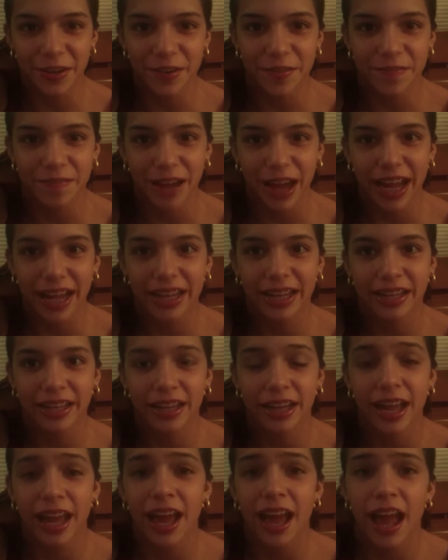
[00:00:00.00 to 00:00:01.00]
later.
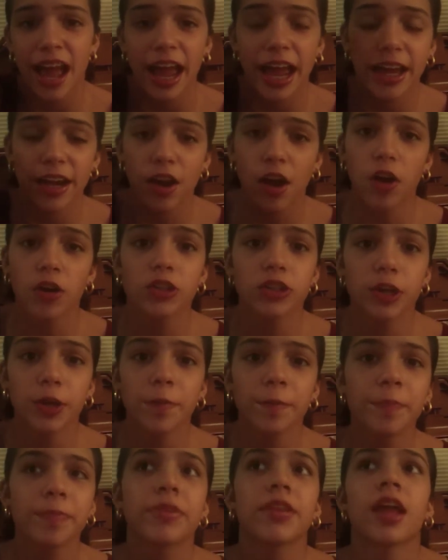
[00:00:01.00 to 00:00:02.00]
Bye. And
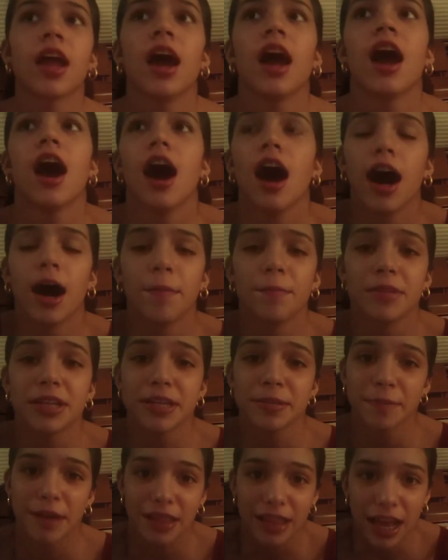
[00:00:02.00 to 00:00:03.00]
also, um, this
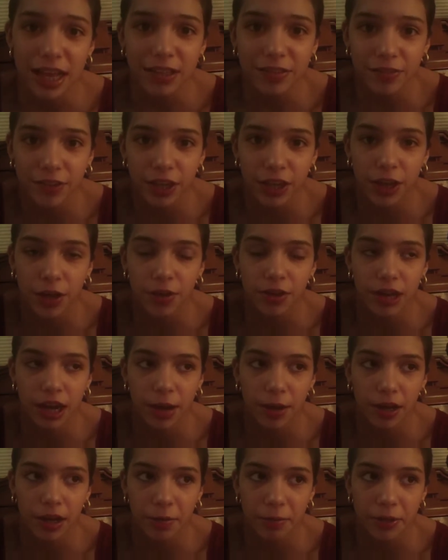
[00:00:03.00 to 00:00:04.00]
is my last video that
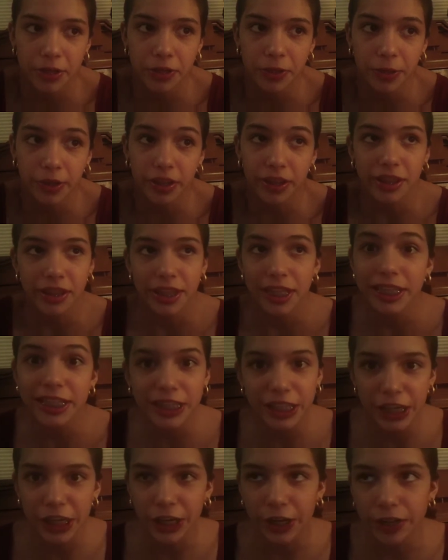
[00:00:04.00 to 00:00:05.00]
I'm going to be doing this
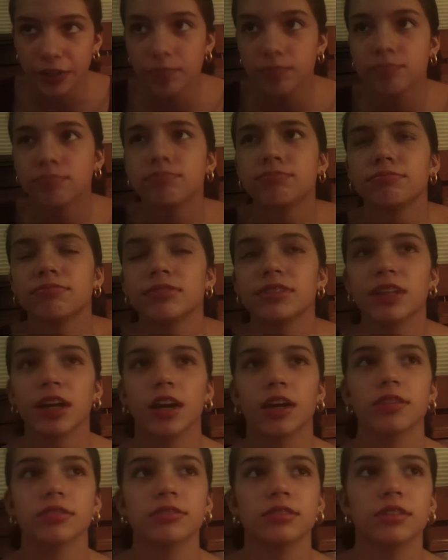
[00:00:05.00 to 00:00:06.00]
year,
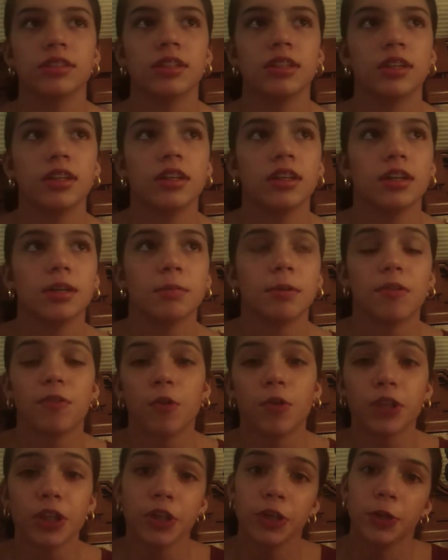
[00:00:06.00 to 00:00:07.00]
so,
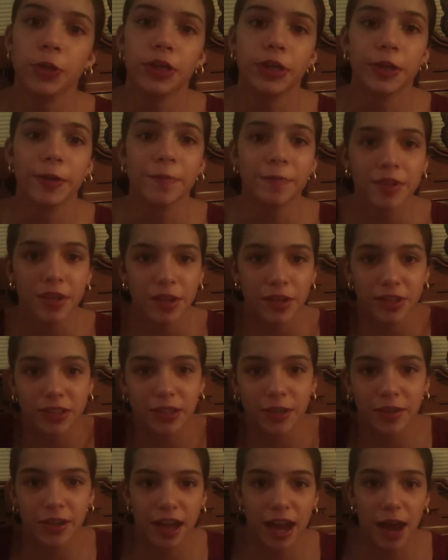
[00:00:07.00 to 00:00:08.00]
before the new year.
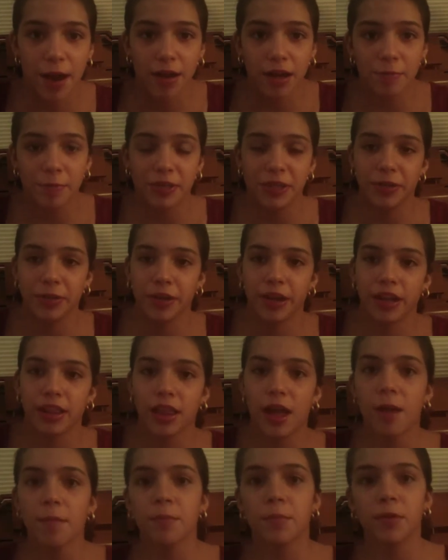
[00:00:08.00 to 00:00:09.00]
So, yeah, I'm going to be doing a
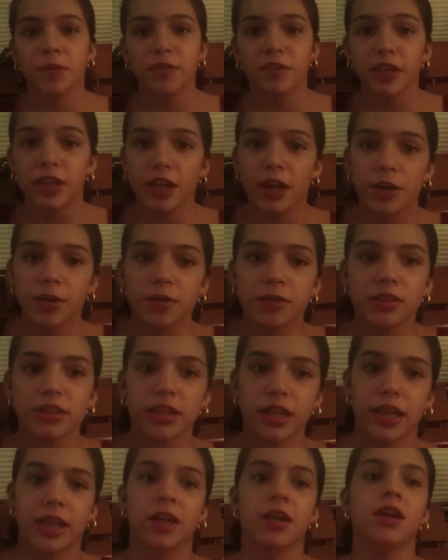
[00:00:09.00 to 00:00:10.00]
lot more videos,
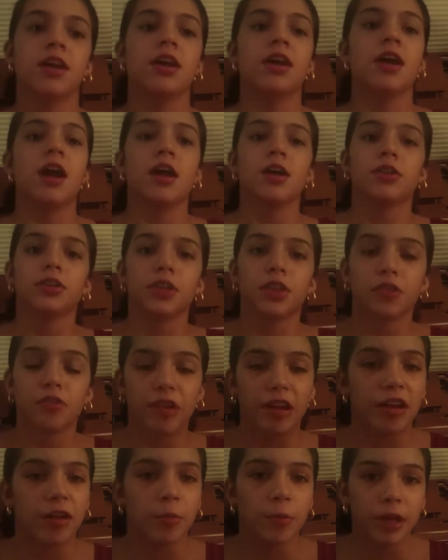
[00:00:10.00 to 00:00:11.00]
like,
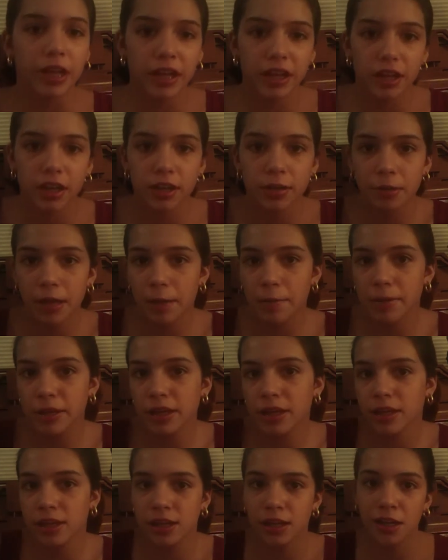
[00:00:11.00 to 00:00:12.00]
three a week,
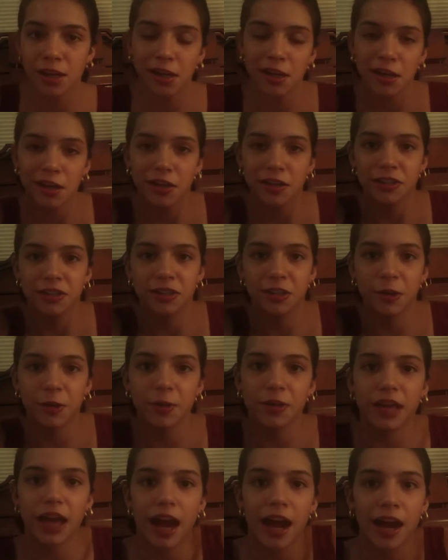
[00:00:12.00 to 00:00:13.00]
maybe. So,
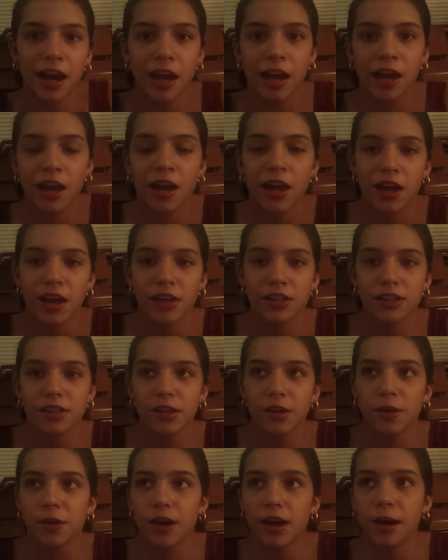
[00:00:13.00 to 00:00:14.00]
yeah.
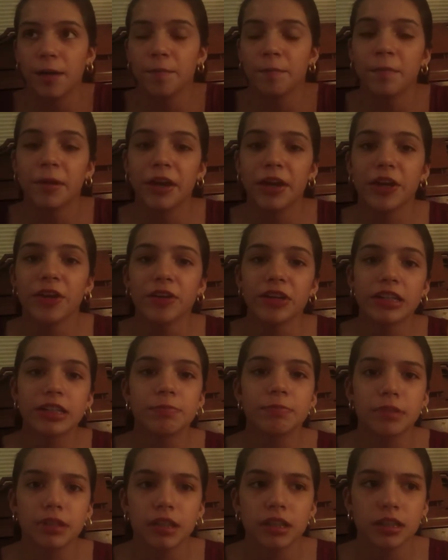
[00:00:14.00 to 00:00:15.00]
So, um, Merry
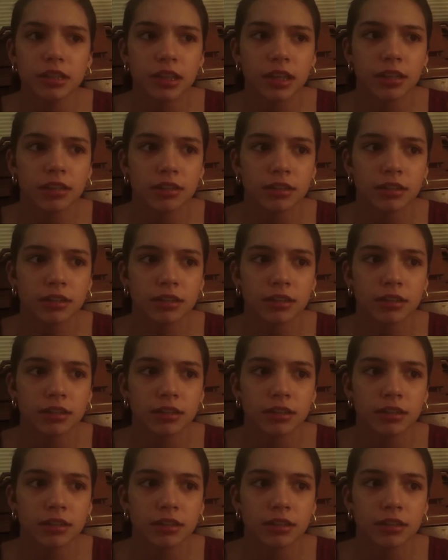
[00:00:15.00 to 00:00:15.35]
Christmas